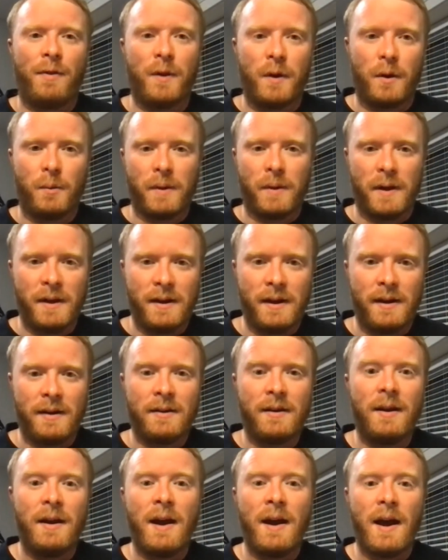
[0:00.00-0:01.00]
they're reading.
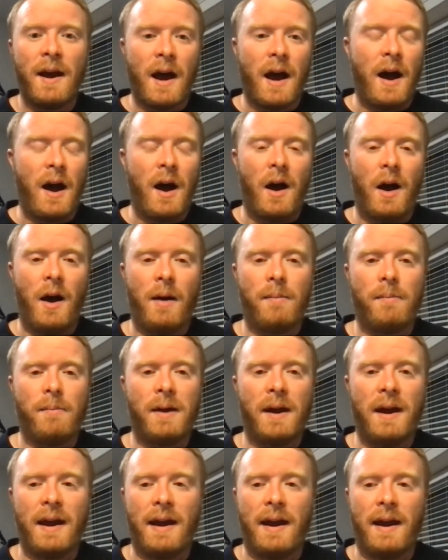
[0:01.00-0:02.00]
Um,
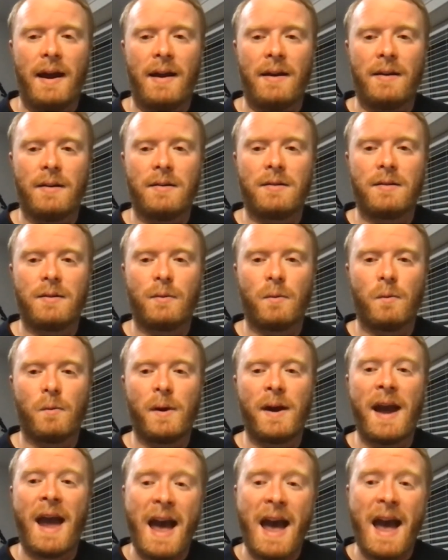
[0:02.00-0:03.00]
and
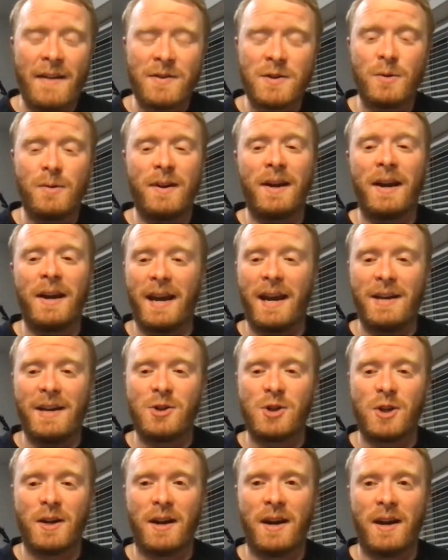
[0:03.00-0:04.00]
we have to
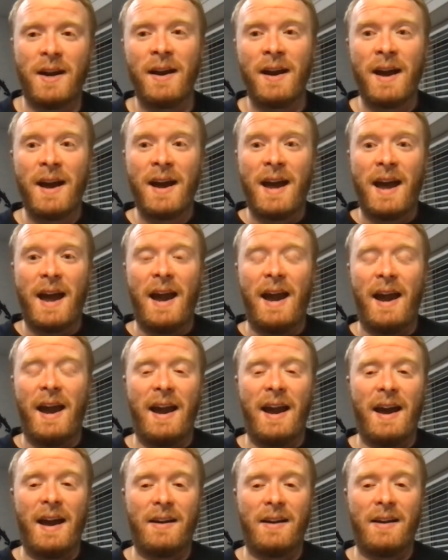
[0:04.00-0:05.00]
engage in it.
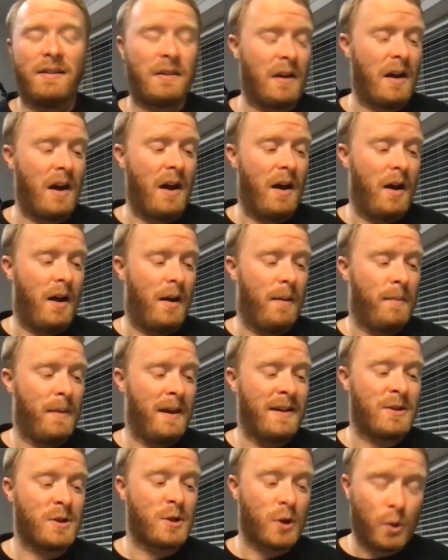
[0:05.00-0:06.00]
And um,
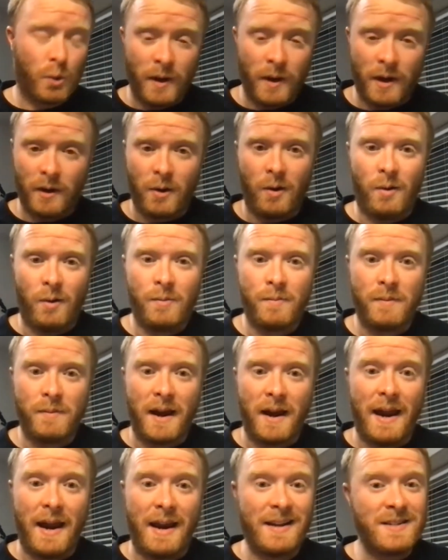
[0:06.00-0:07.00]
it's critical.
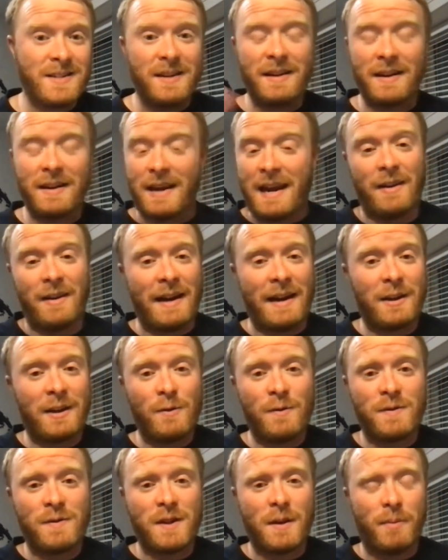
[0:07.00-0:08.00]
And it's, and like
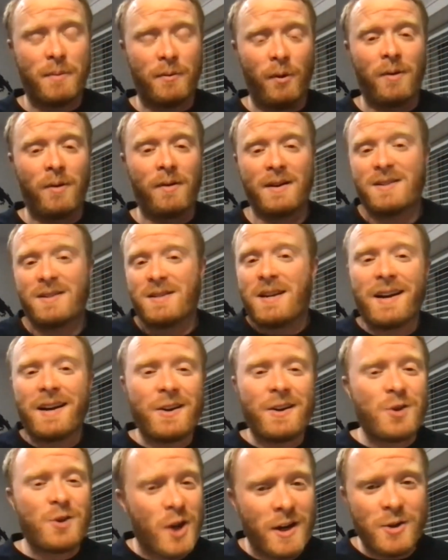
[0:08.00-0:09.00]
you said before, it's not
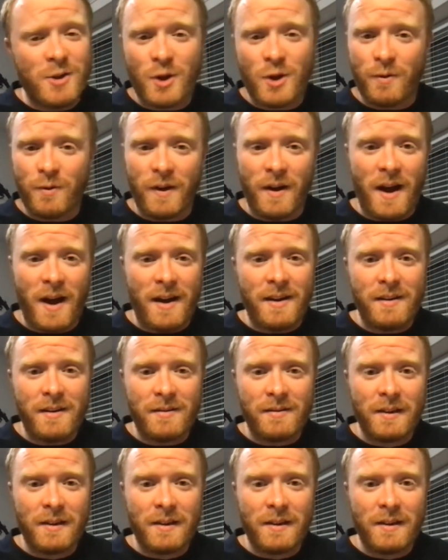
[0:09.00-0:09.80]
going to change overnight.